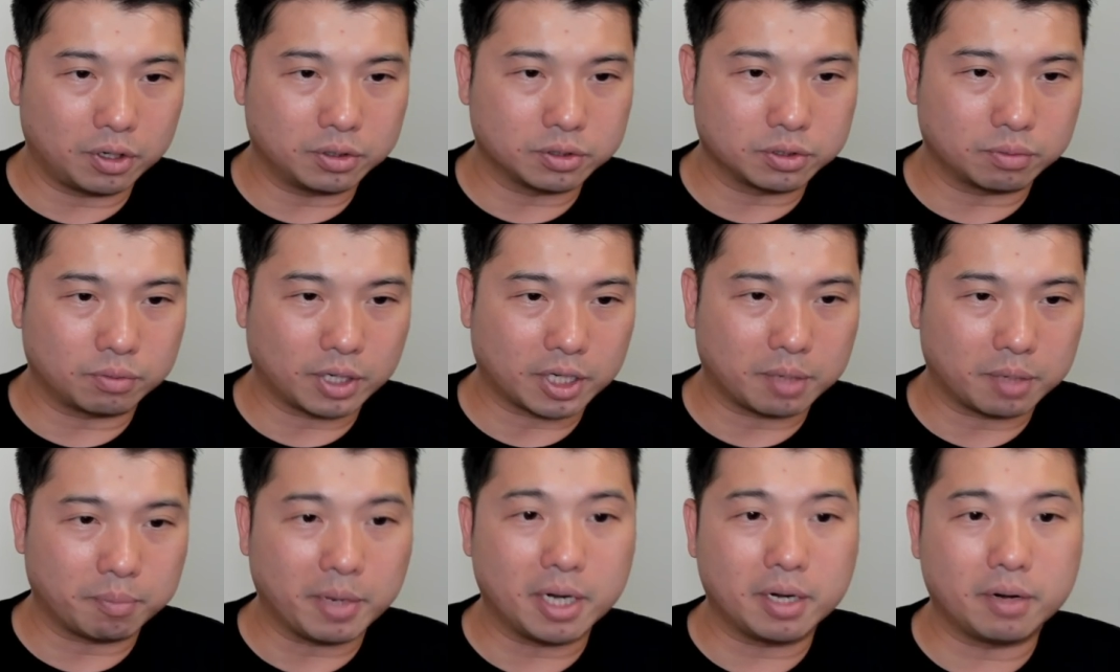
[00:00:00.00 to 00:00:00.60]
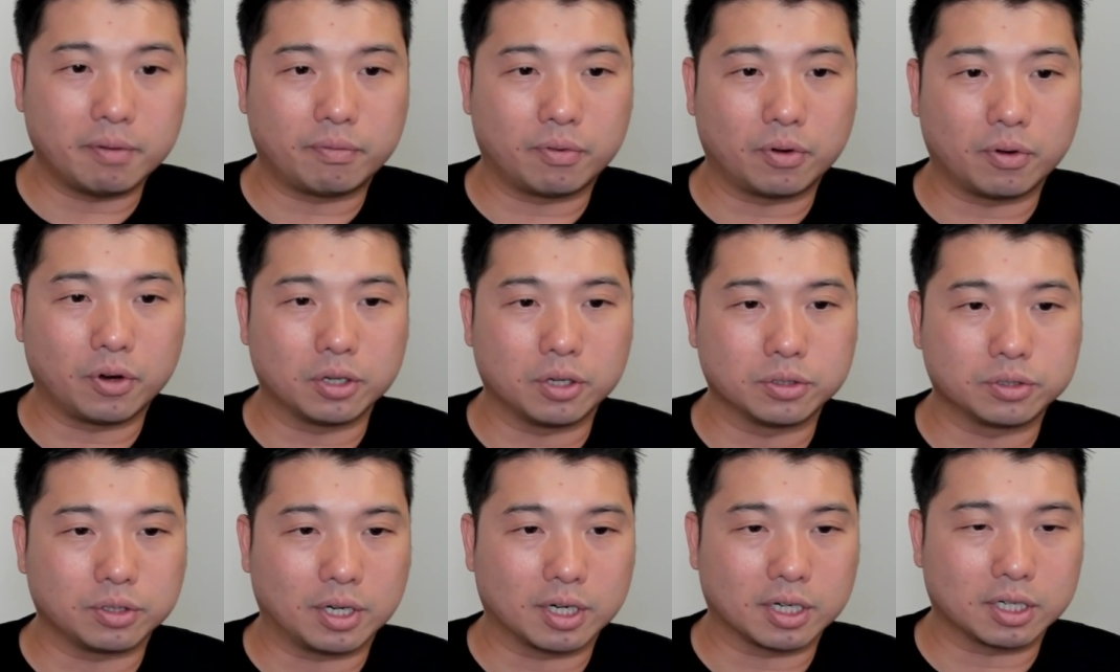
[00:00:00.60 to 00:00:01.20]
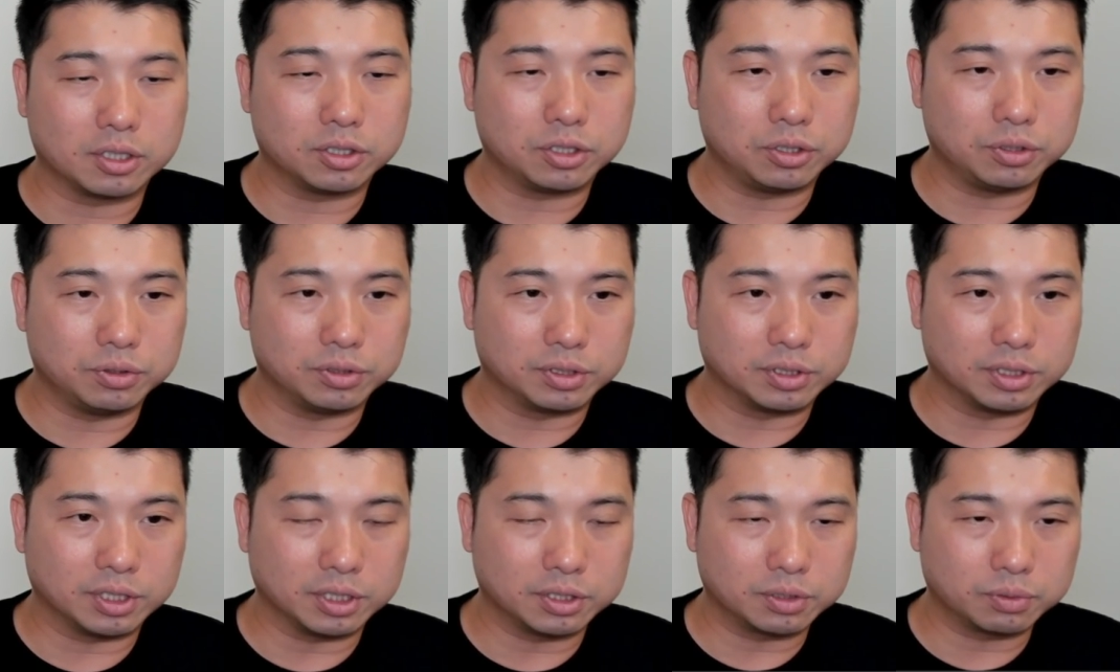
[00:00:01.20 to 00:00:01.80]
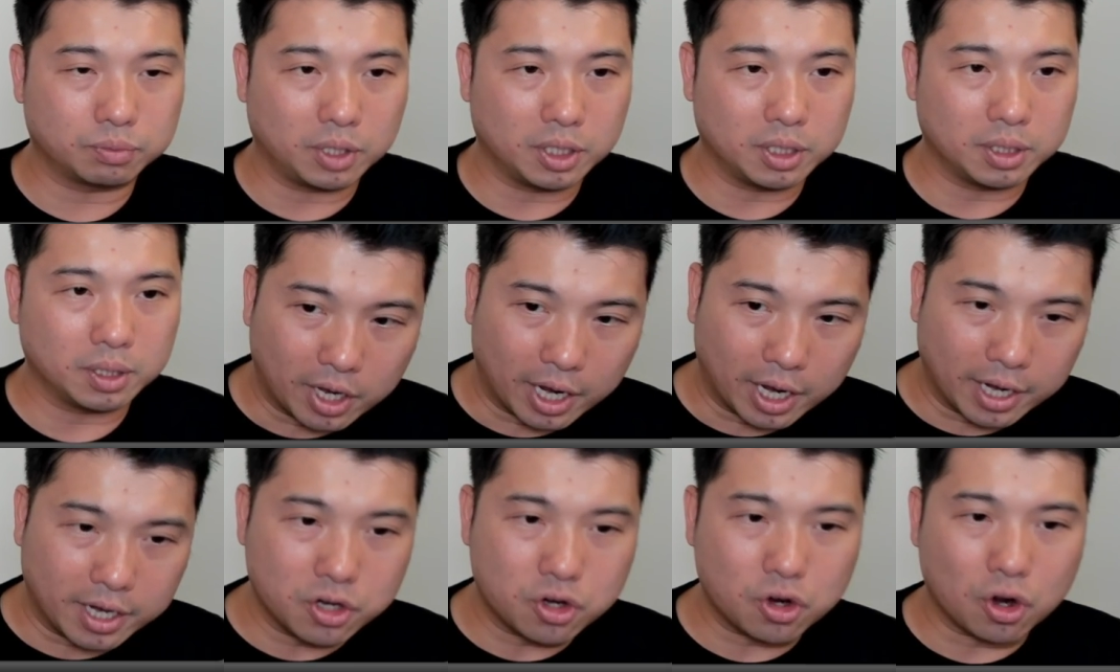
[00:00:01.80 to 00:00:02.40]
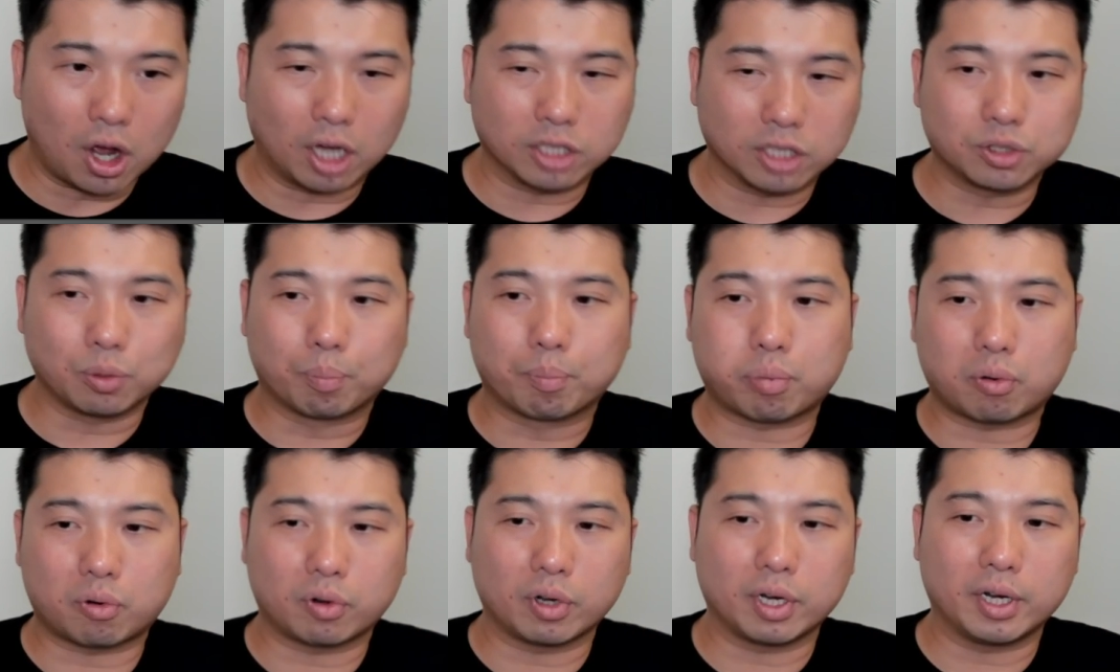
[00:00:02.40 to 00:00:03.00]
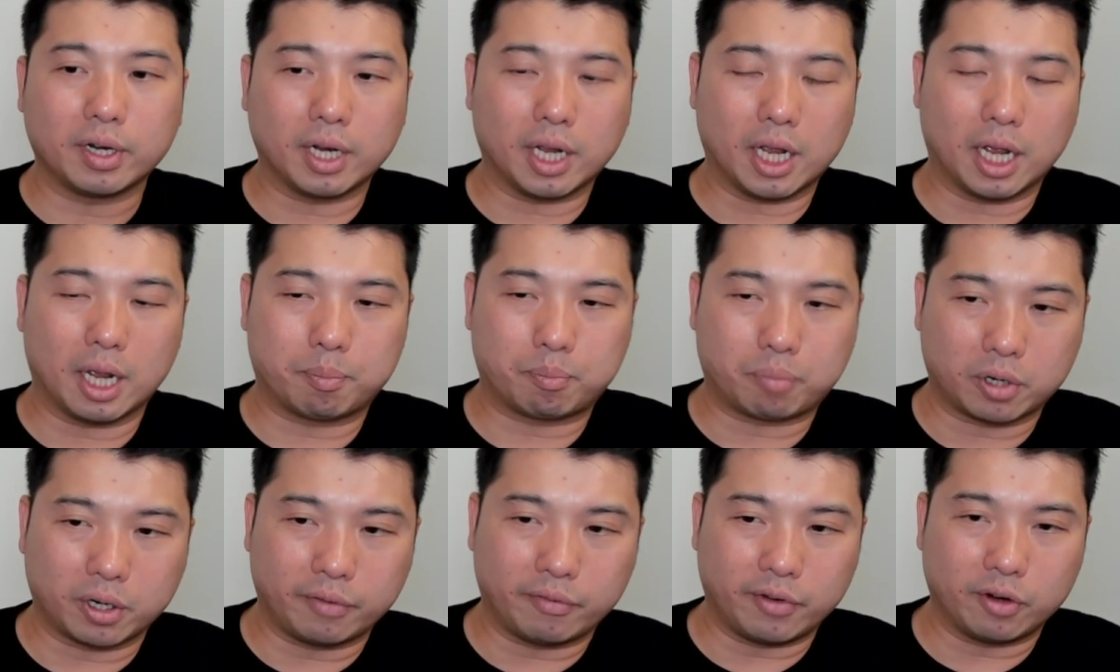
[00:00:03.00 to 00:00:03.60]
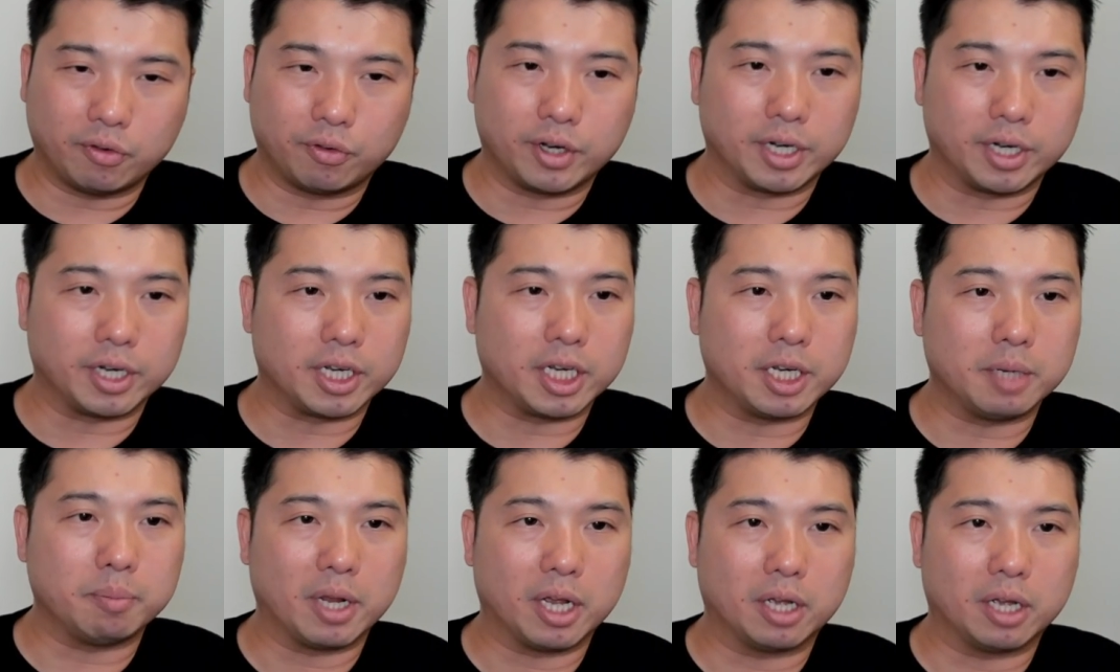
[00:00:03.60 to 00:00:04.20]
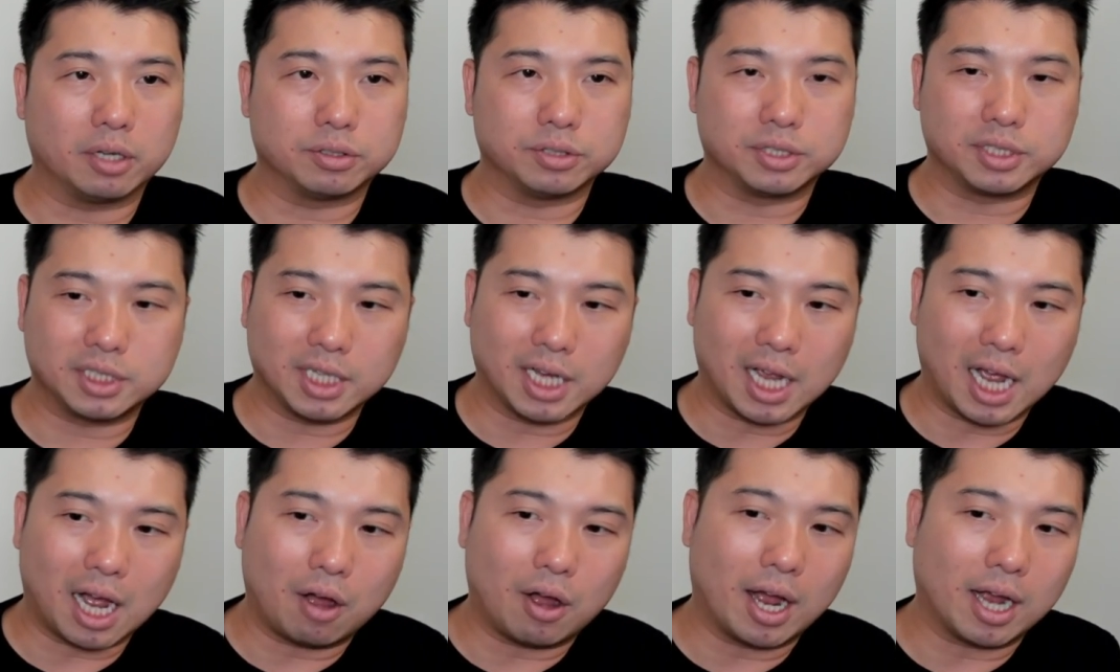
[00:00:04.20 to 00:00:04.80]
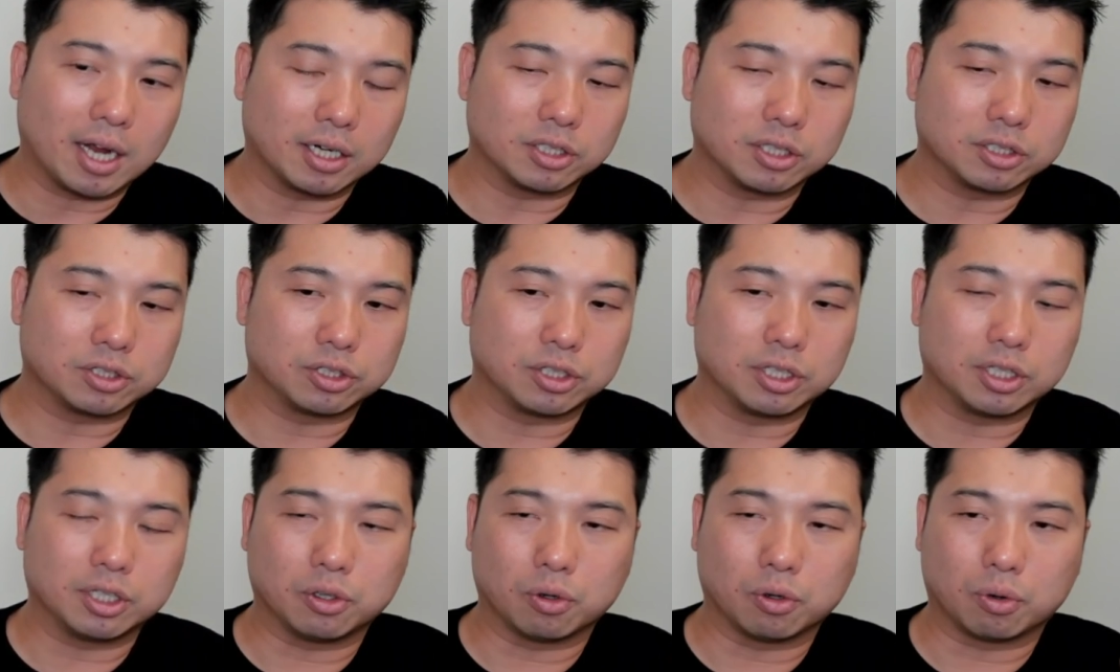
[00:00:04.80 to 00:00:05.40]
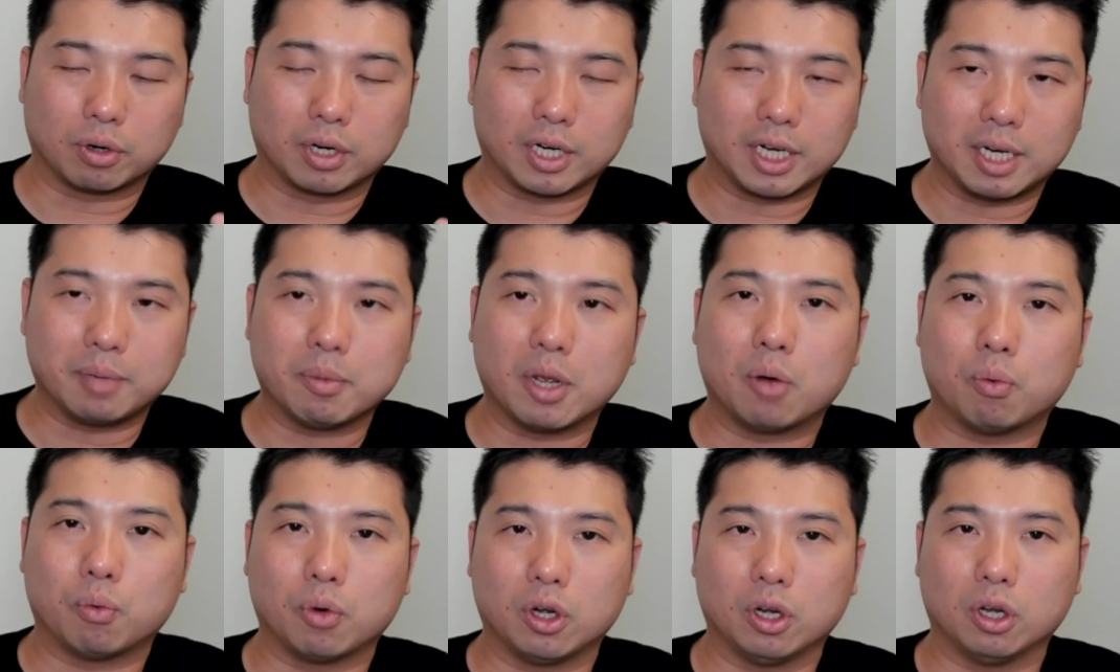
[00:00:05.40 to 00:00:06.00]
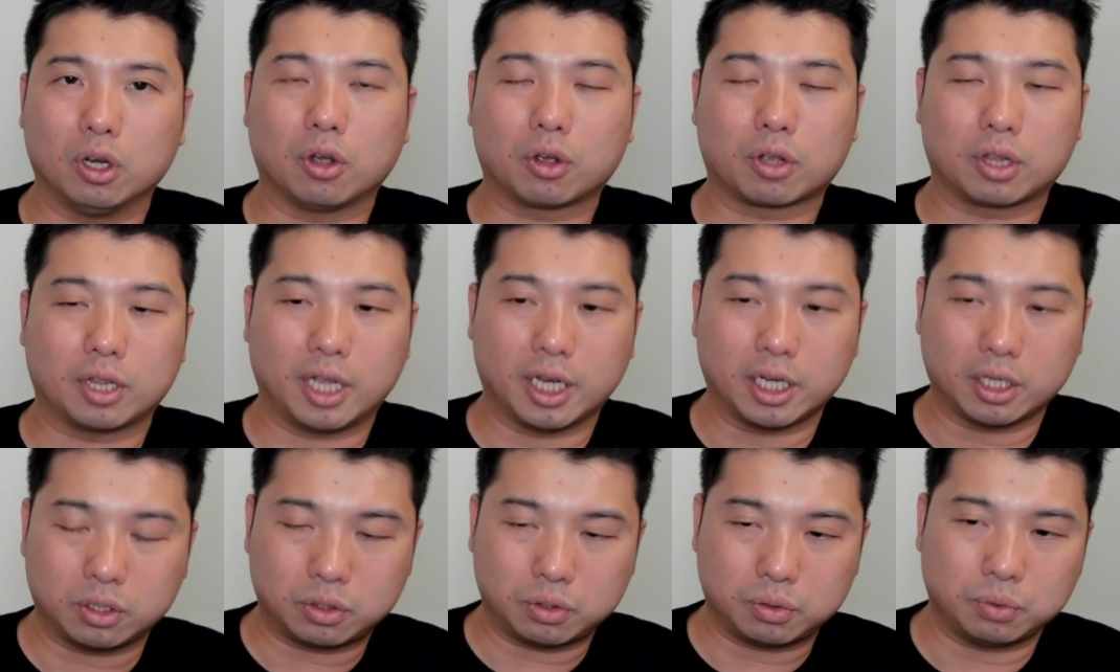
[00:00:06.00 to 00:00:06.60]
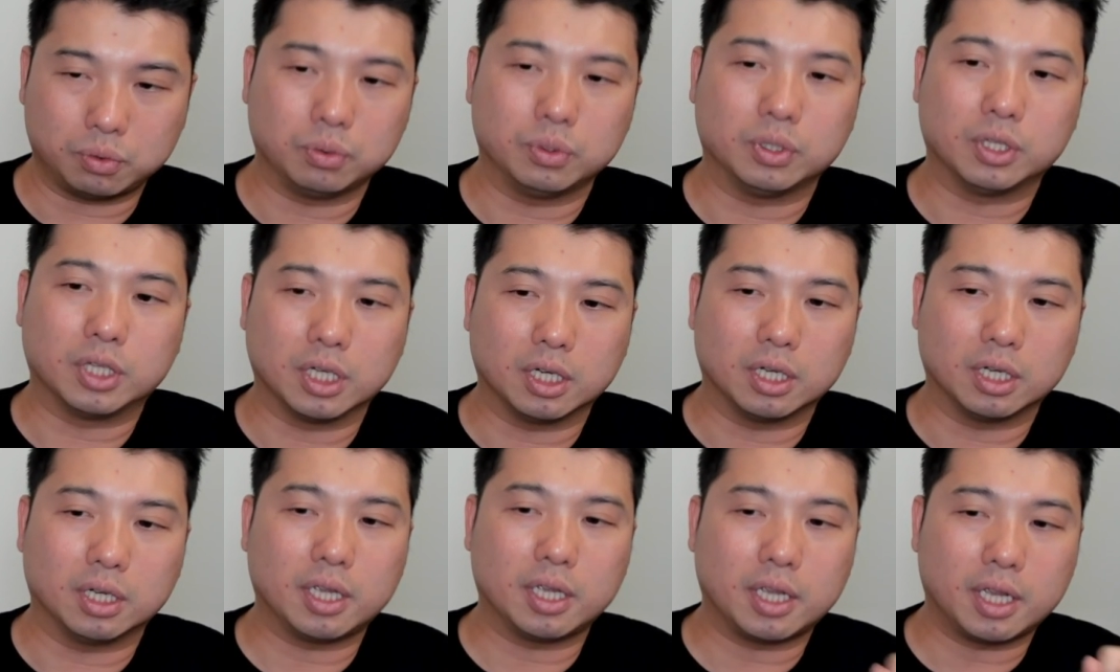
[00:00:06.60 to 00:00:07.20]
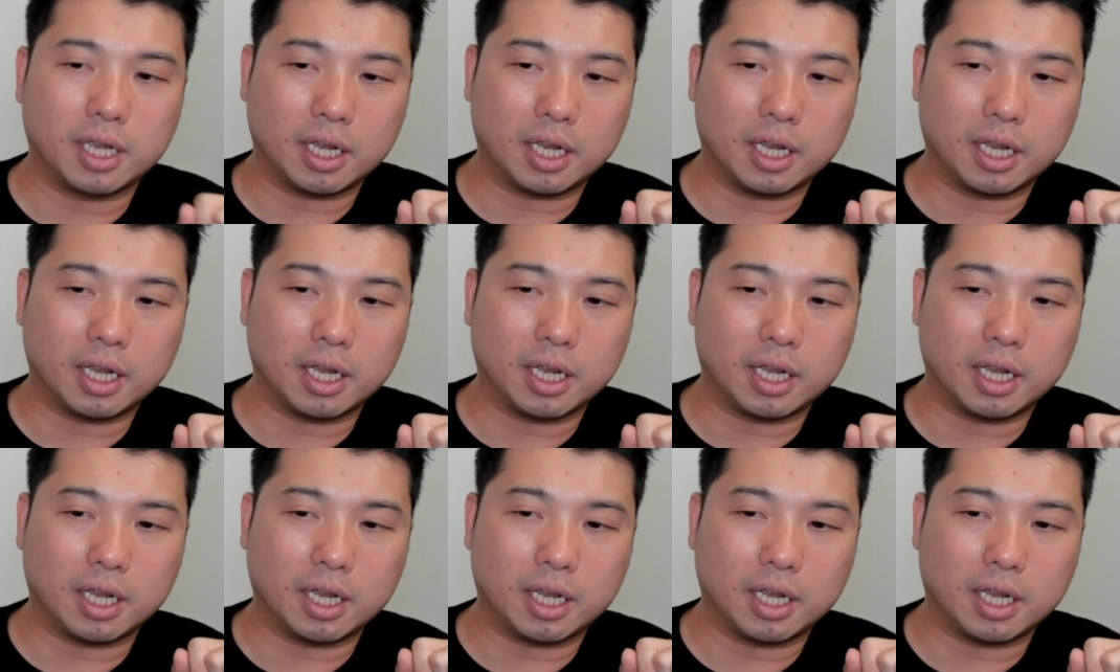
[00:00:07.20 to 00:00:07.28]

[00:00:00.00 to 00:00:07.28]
So recommended for you. So I'm going to choose this one. And then you can also preview the email to see how actually your email would look like to the